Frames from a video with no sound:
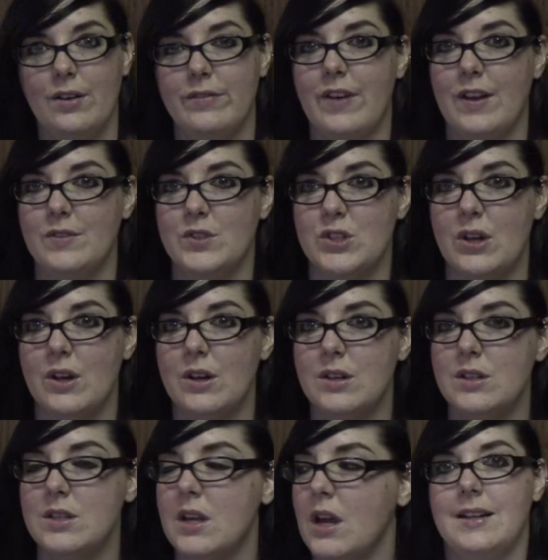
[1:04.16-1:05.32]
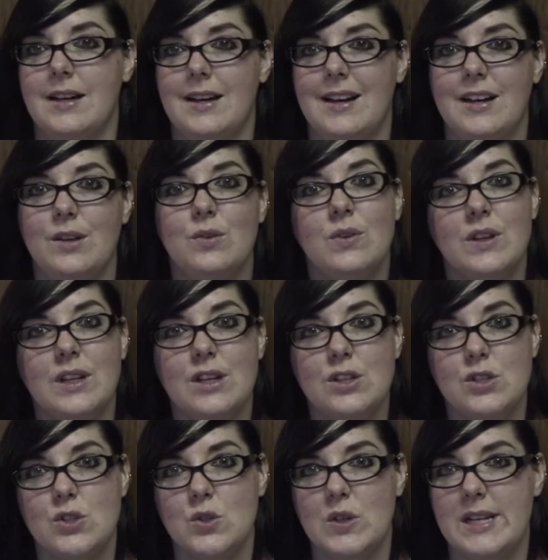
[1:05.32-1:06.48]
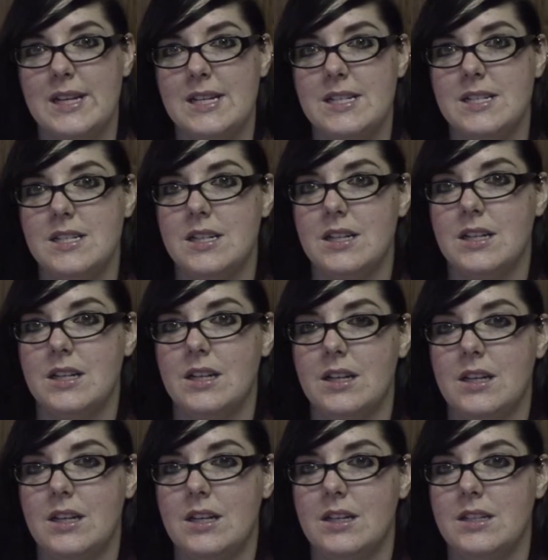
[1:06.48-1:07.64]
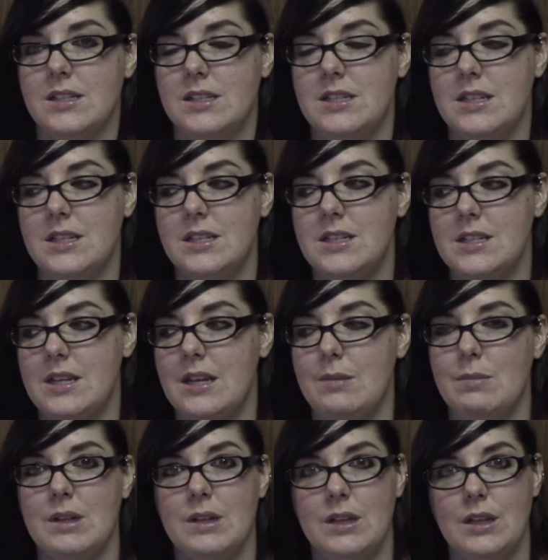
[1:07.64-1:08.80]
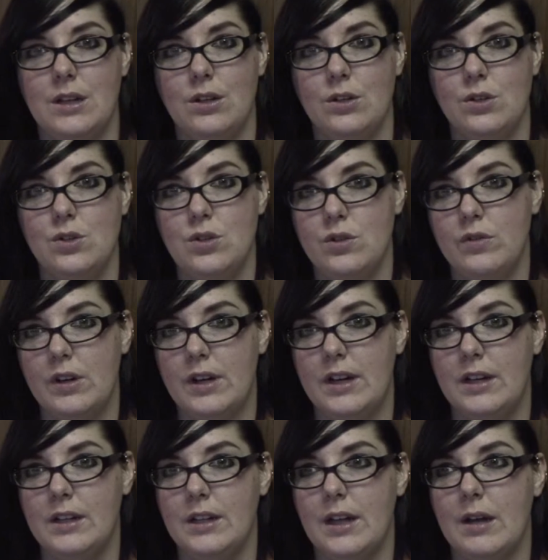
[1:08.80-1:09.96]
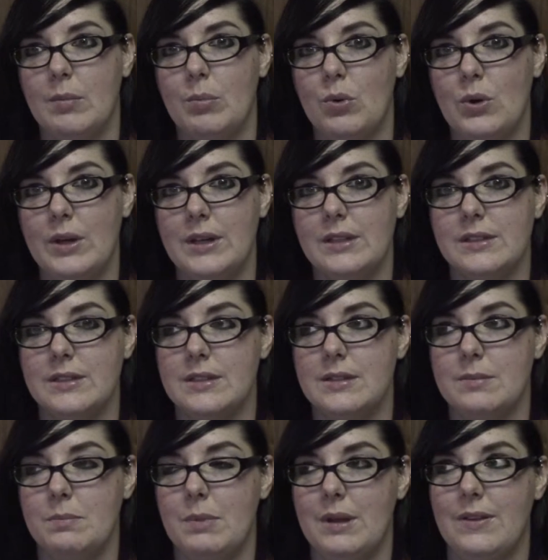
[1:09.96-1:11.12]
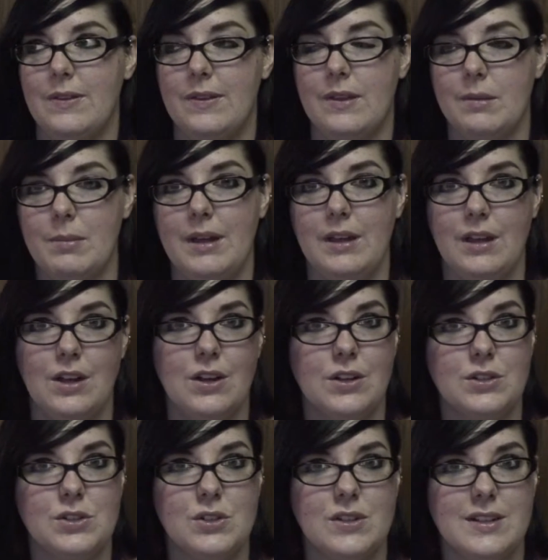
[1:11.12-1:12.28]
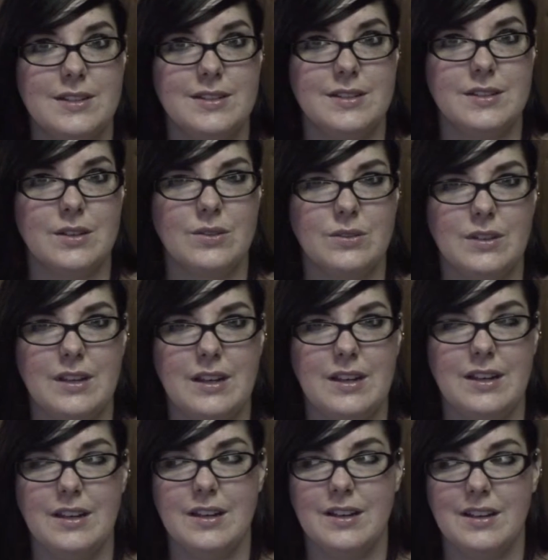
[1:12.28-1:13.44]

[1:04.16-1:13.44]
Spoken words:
of 5 stars. I really enjoyed it. It did seem a little juvenile at points, but the main character is only